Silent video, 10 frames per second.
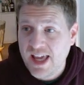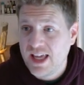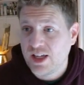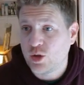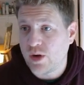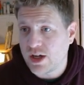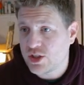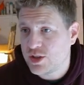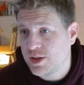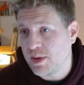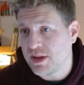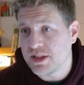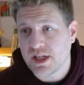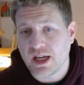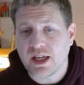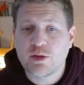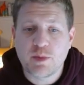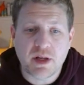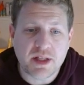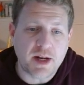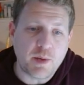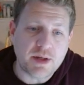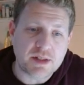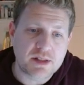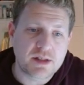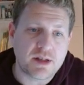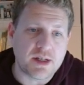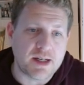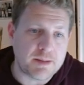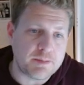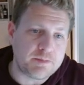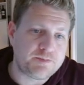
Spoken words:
crushed by this guy. He was better than I was. And